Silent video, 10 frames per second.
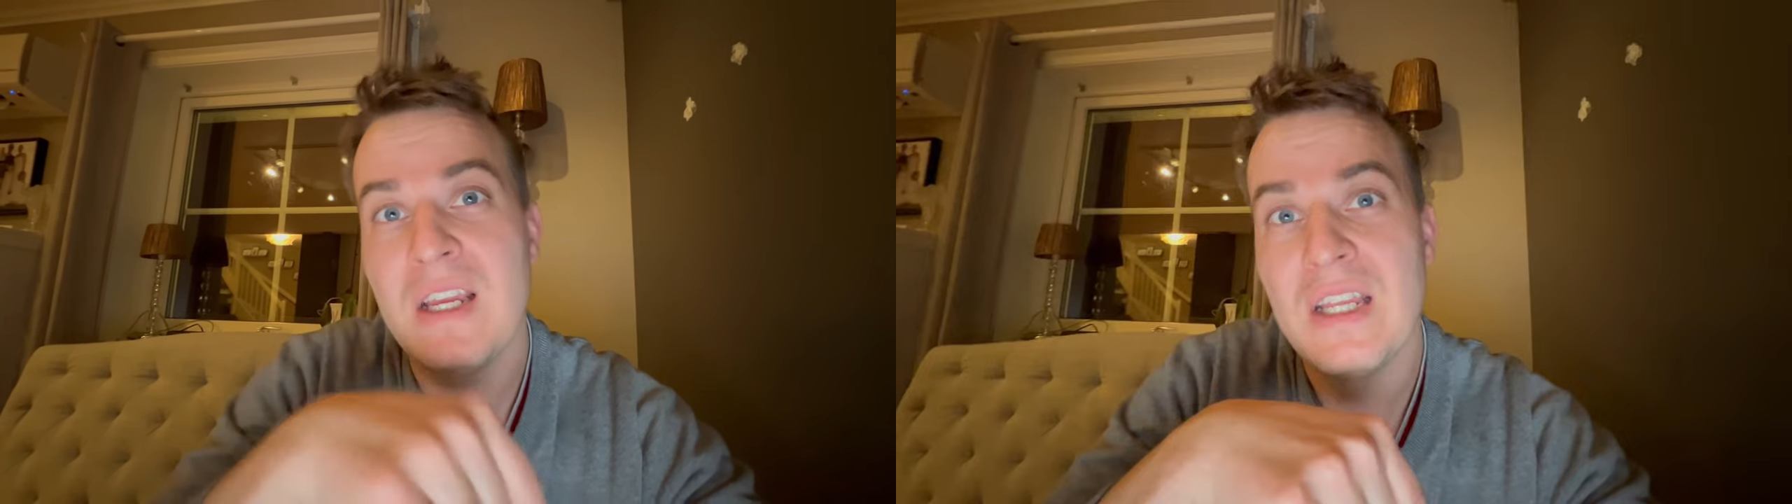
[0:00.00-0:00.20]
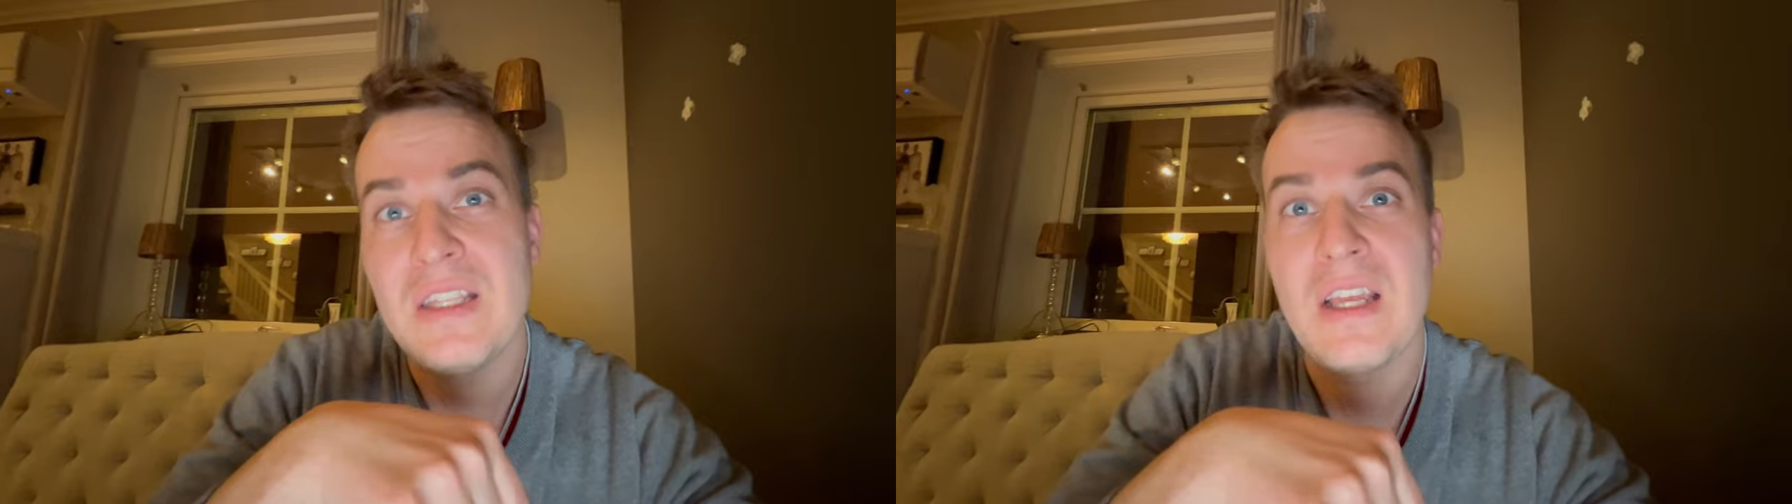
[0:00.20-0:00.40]

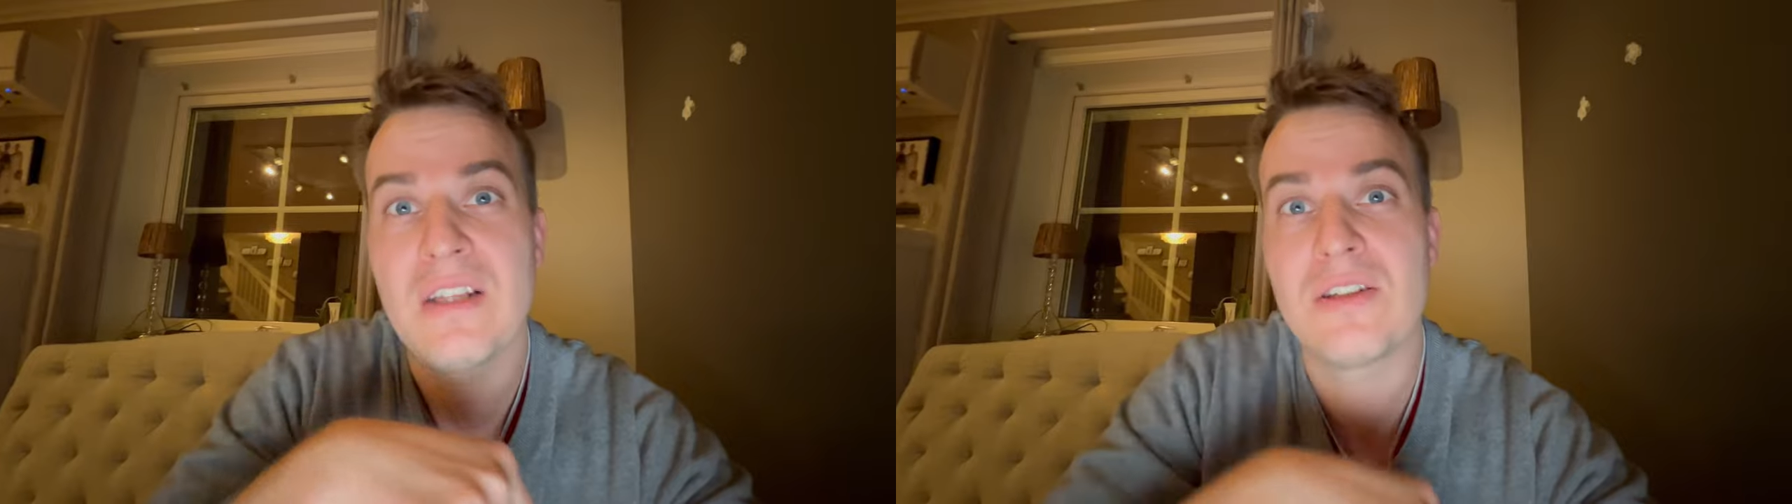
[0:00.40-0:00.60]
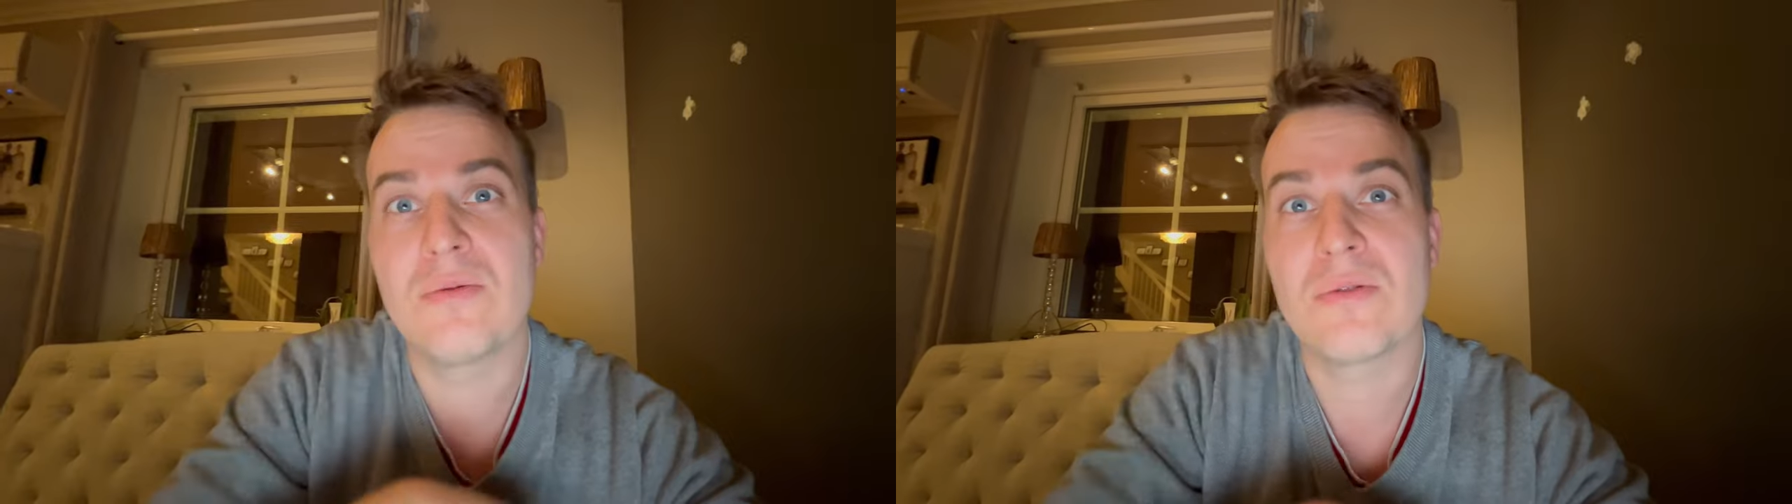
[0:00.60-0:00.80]
hit that
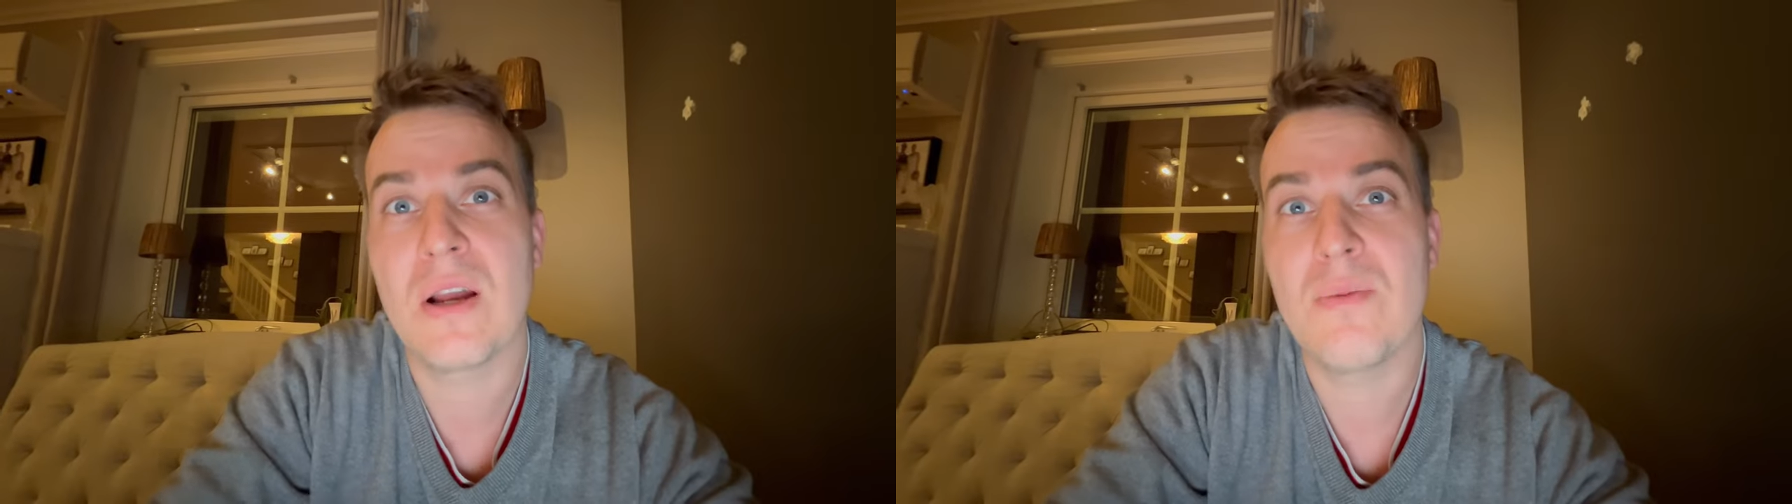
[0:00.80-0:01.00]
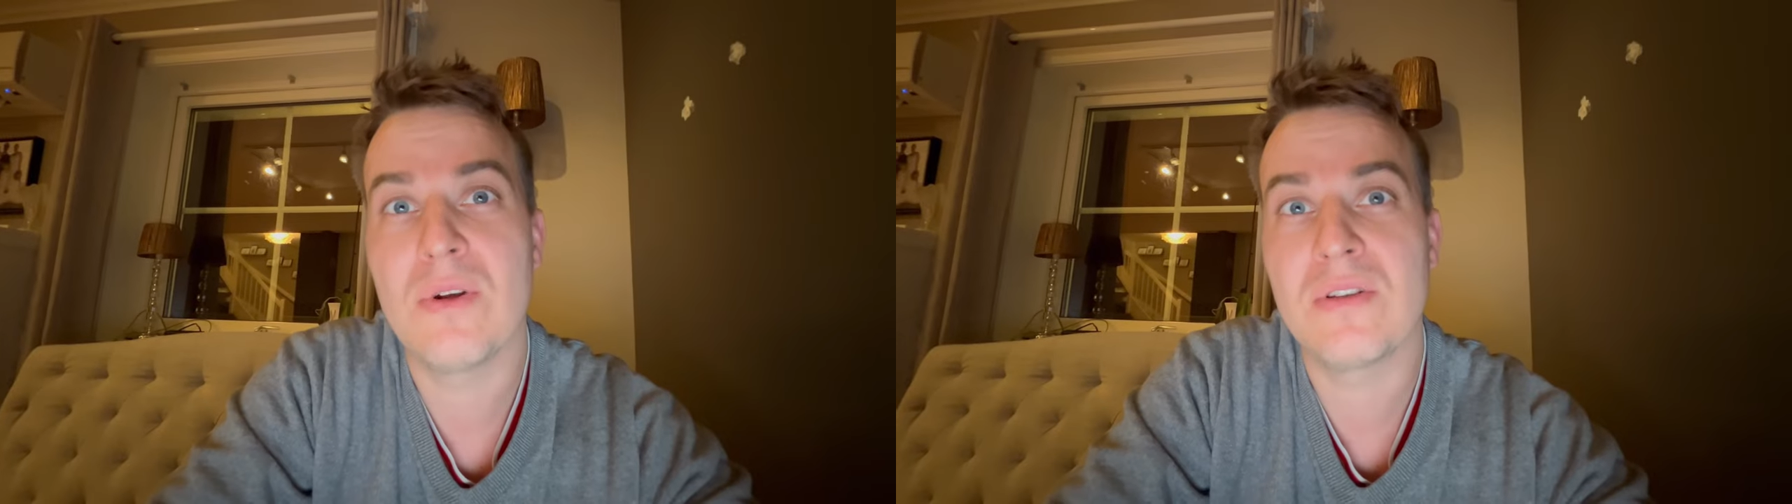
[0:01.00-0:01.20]

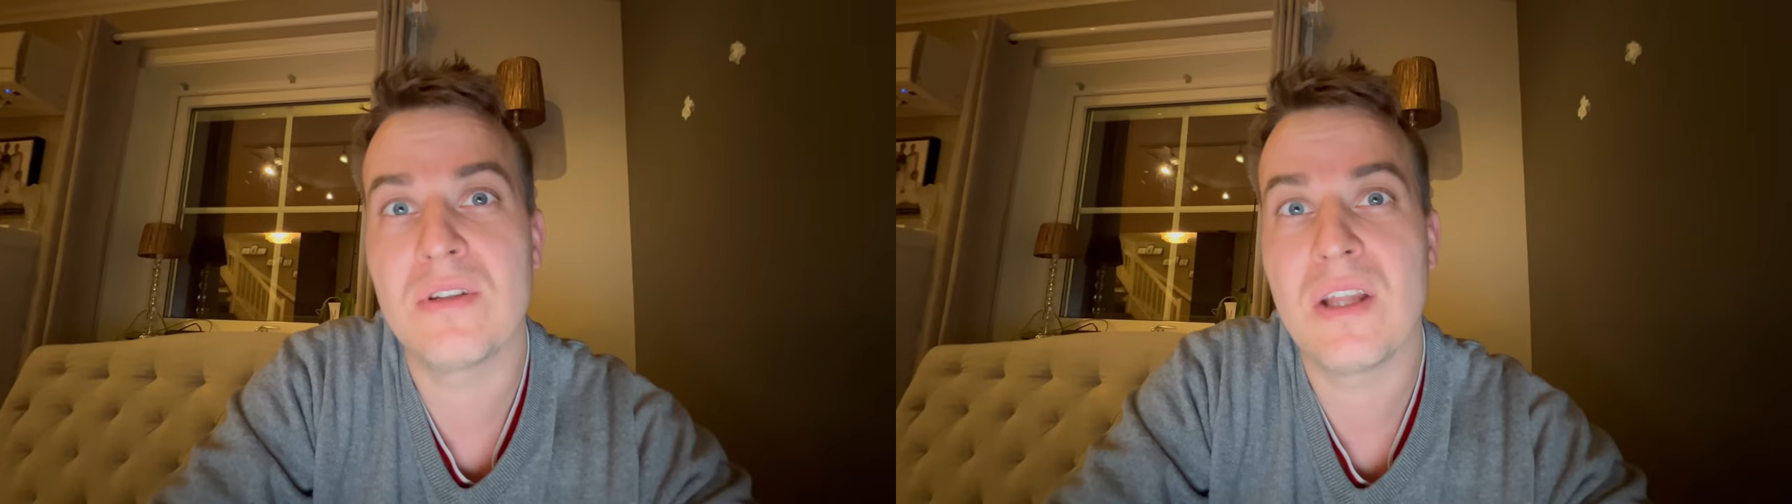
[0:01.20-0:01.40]
subscribe button